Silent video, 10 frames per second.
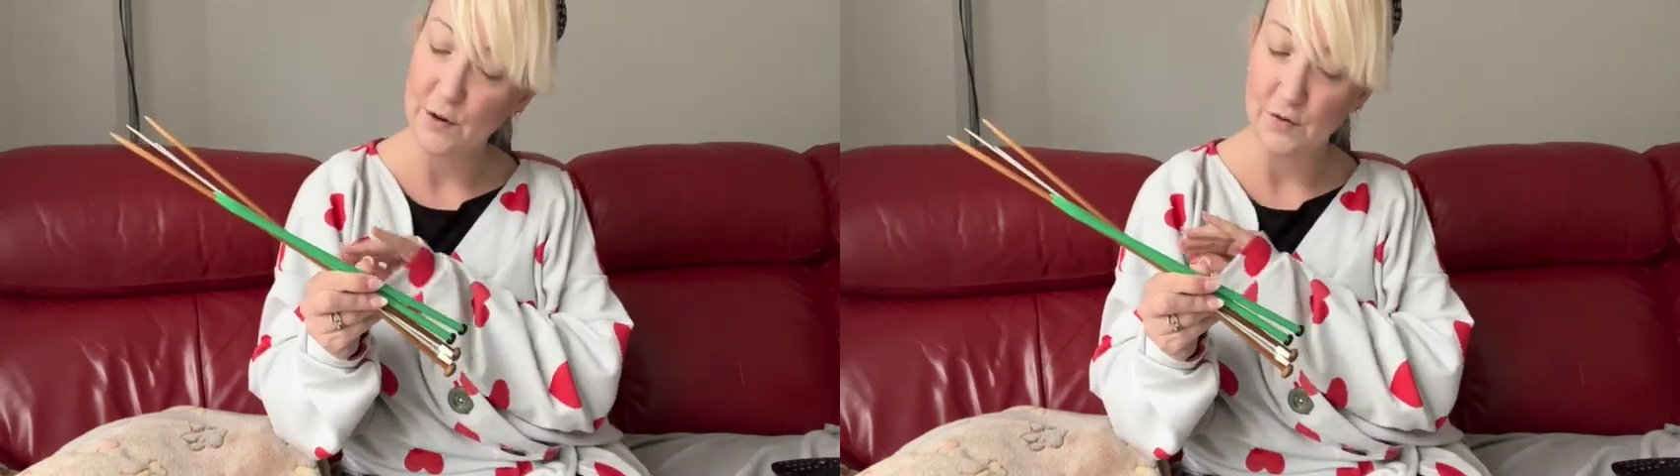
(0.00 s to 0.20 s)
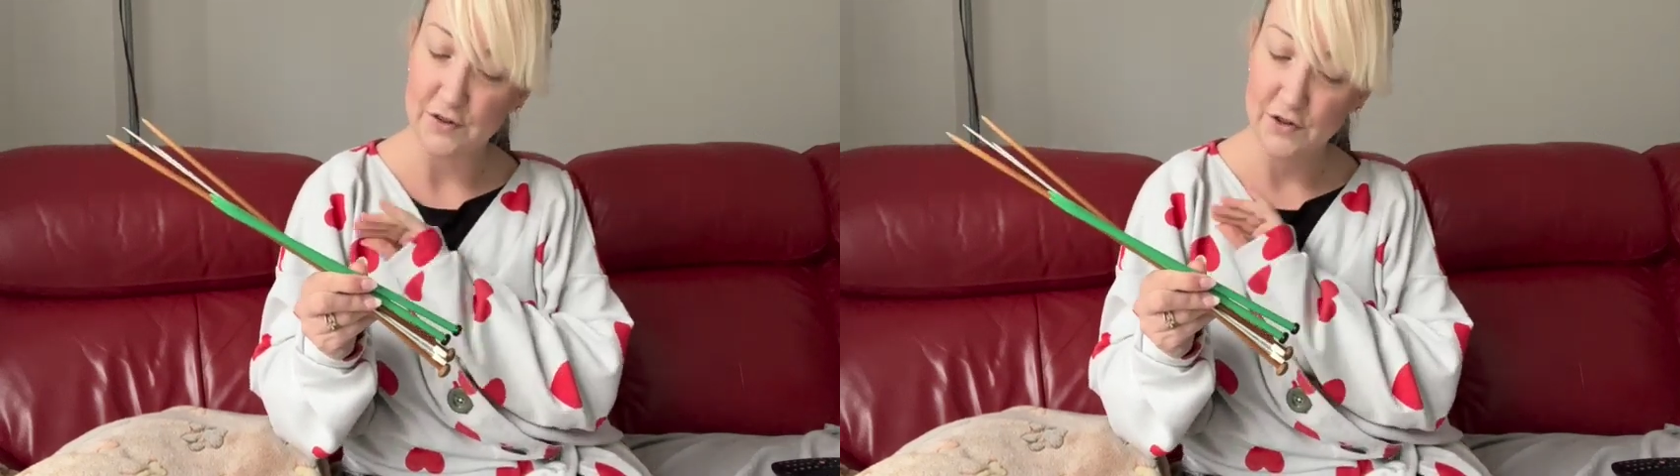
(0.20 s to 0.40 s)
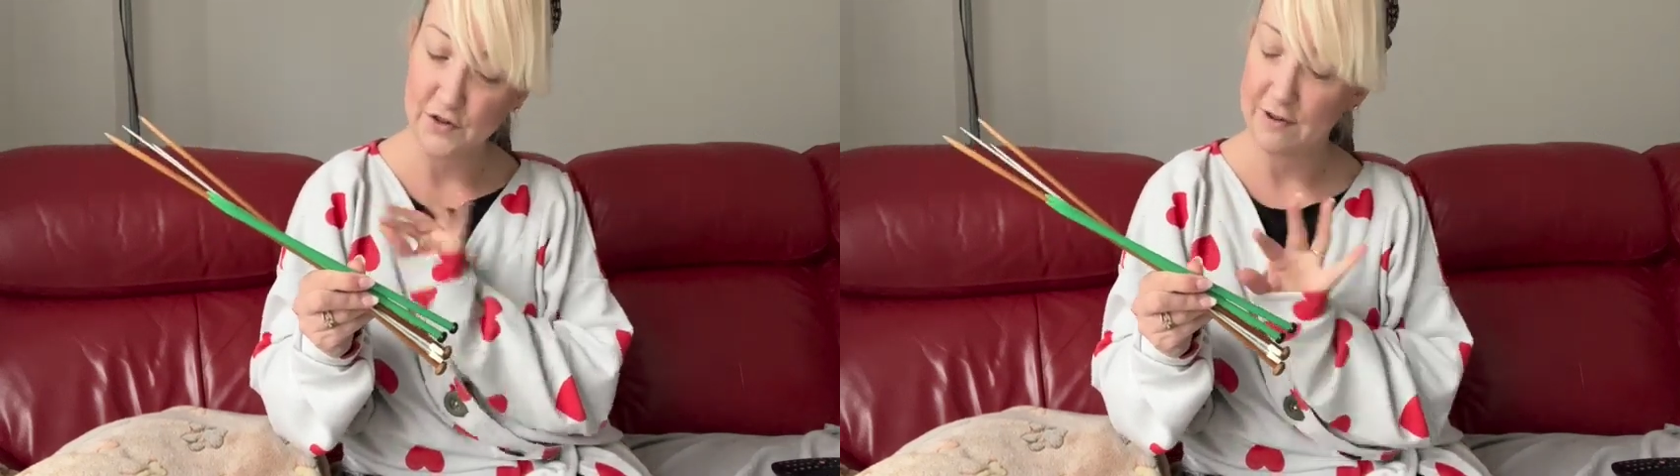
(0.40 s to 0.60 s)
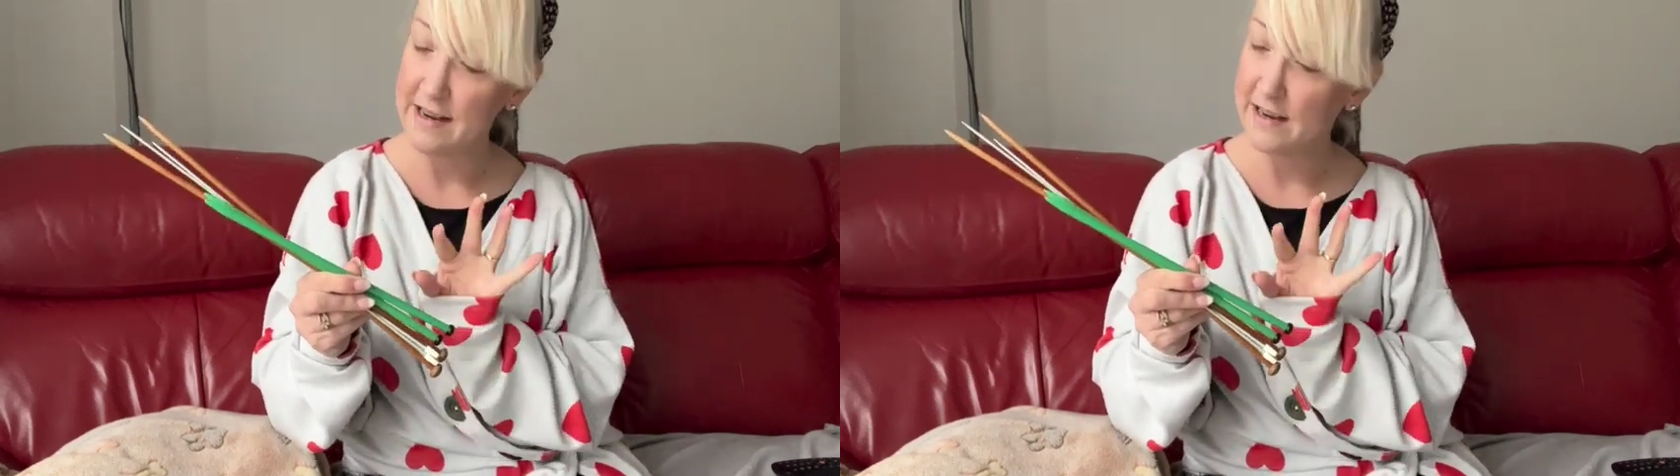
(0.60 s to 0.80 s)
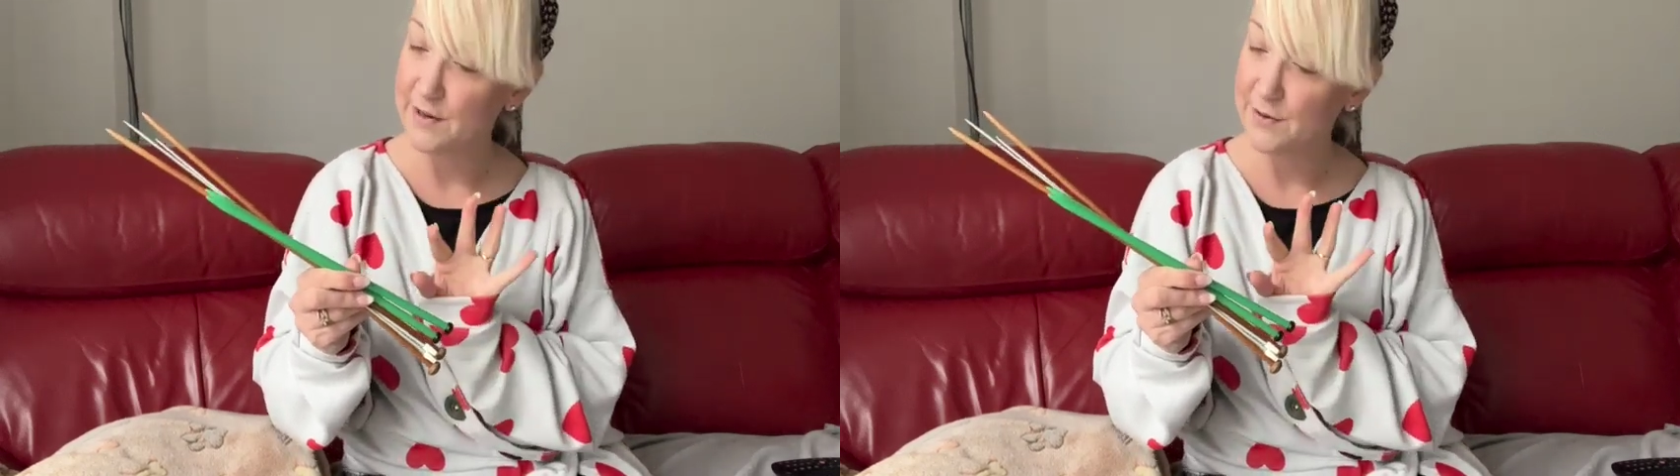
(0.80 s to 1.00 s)
of
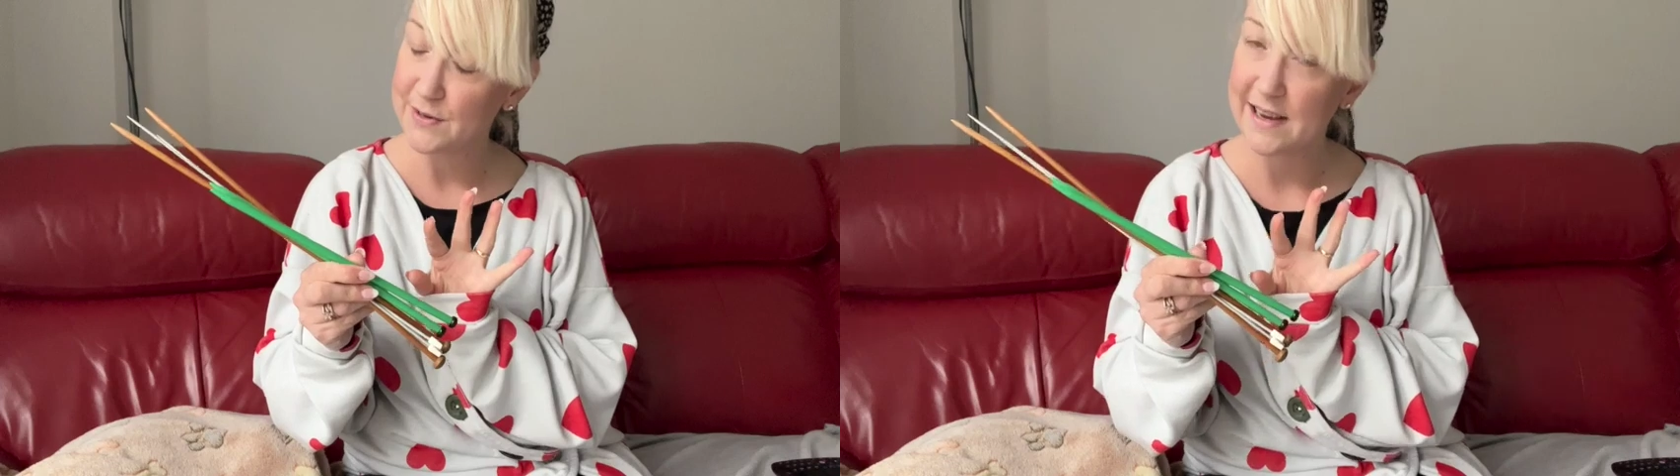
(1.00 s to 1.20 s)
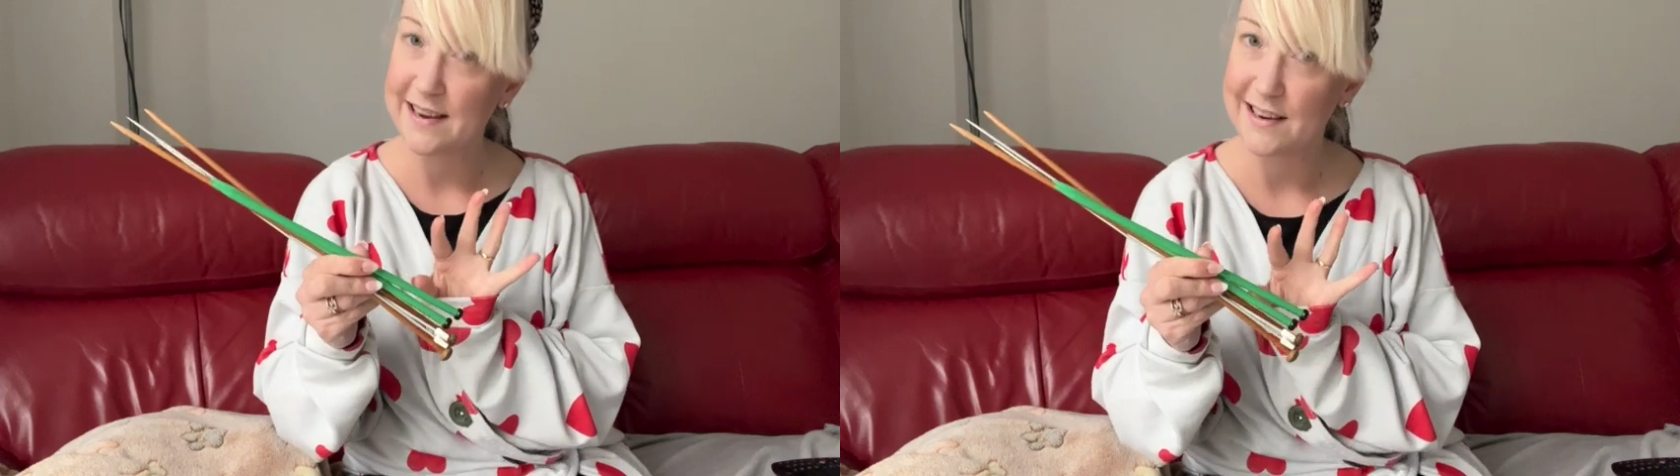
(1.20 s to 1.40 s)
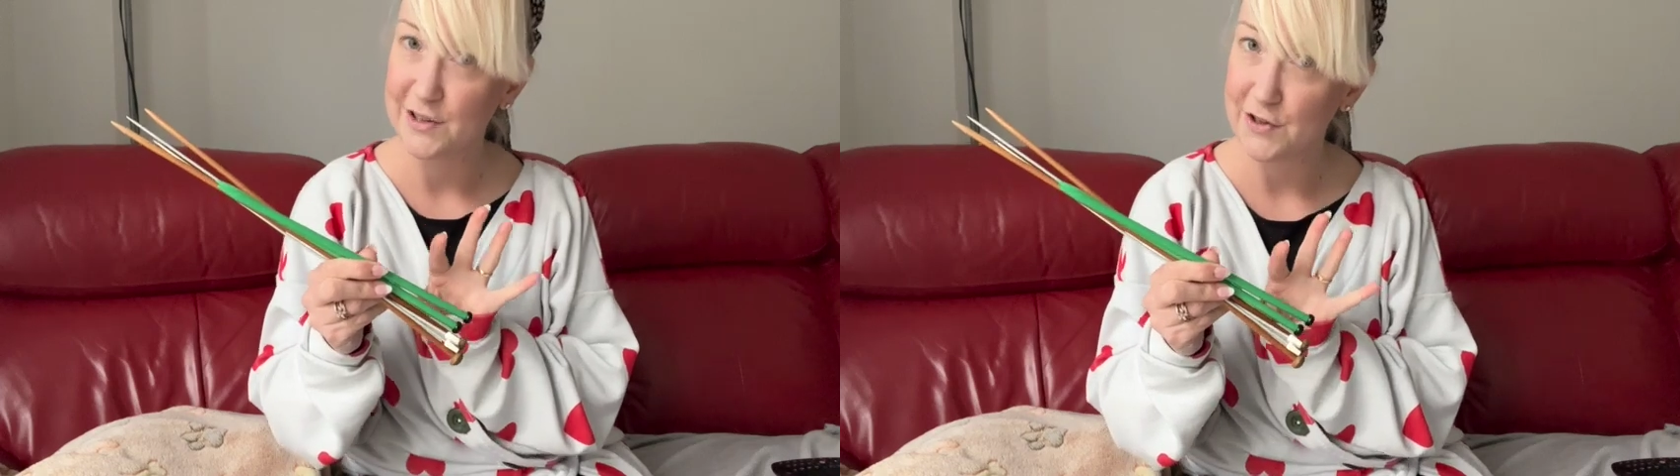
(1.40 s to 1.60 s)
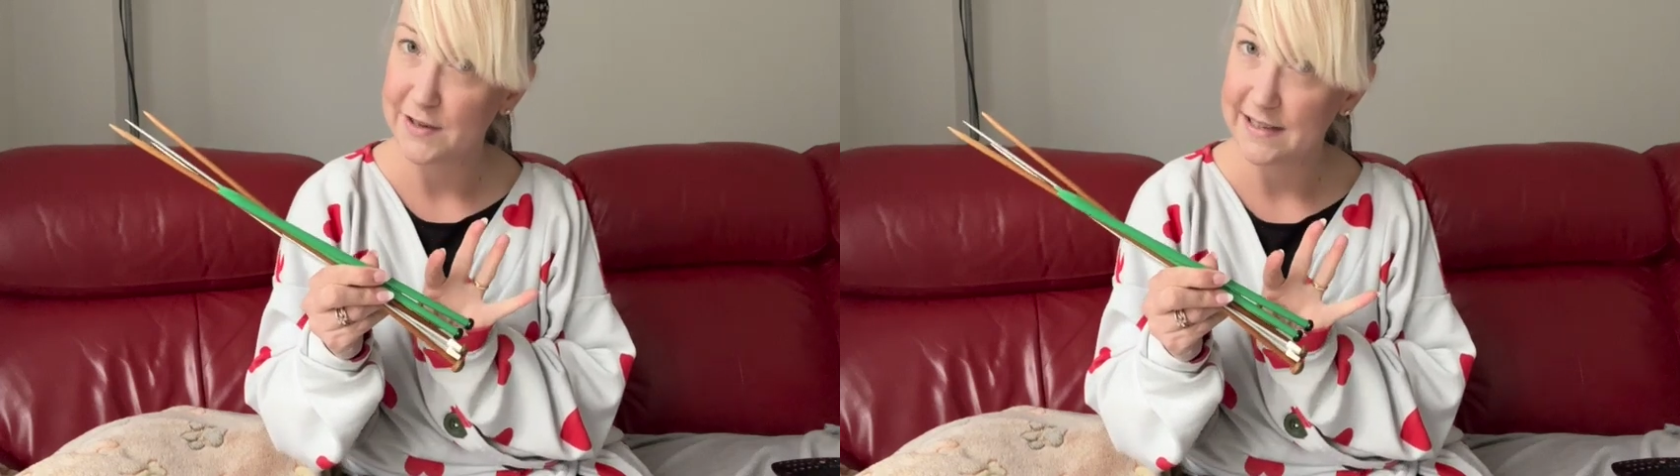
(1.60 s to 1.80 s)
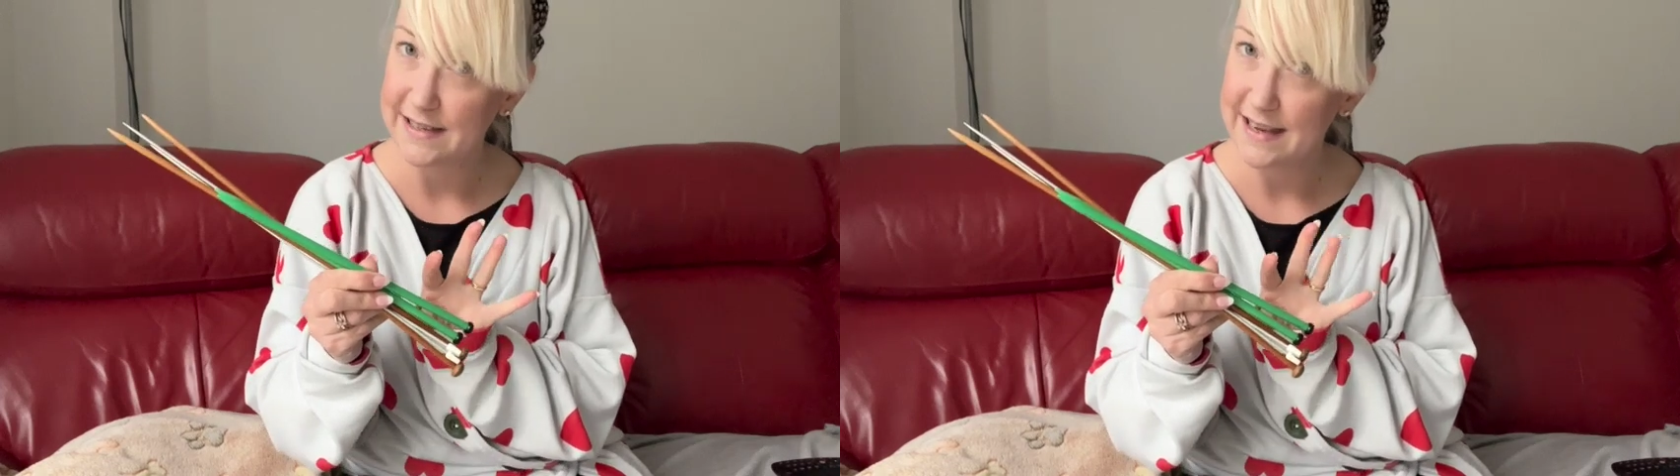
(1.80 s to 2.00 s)
straight needles, and as you
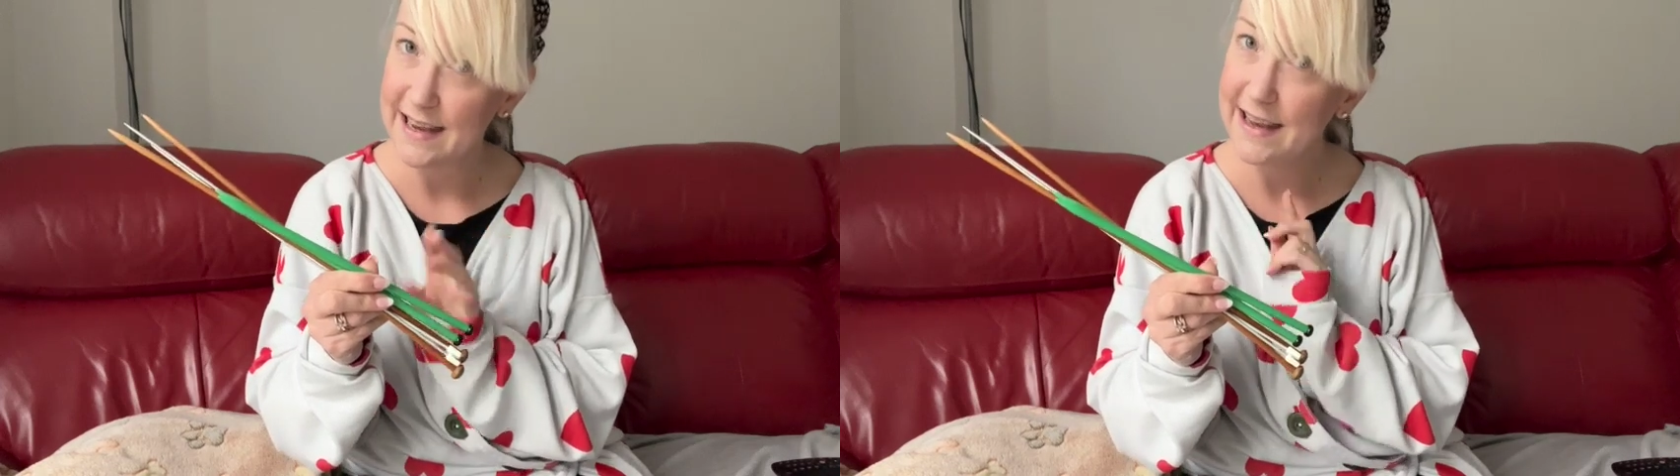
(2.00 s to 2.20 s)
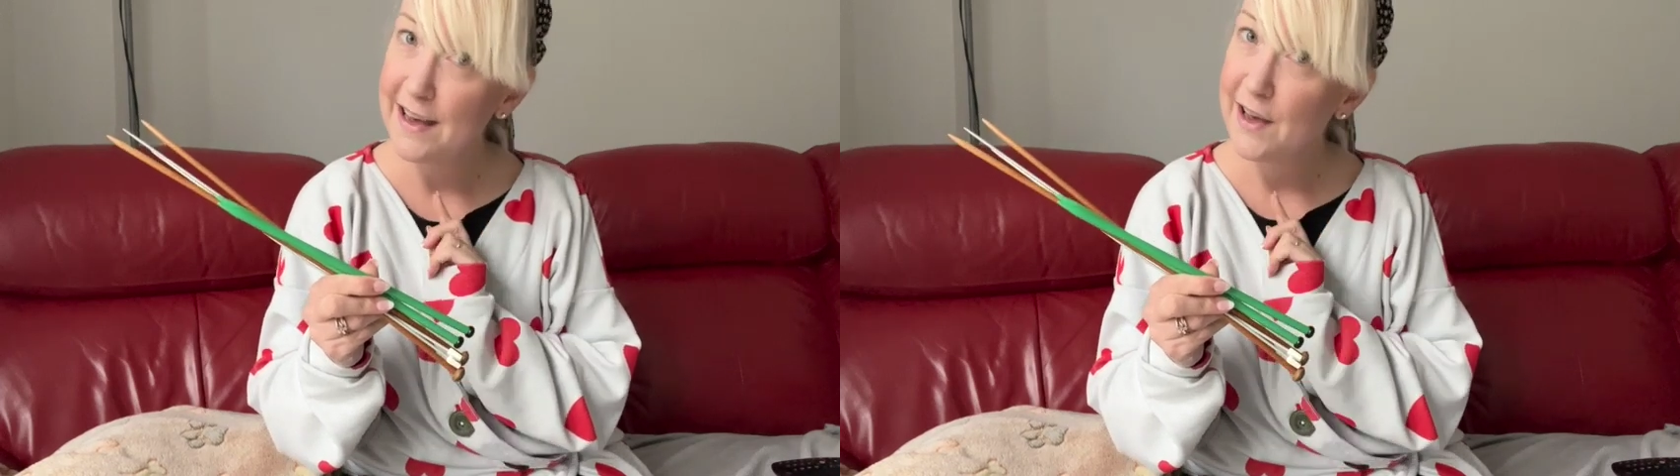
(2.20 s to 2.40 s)
can see,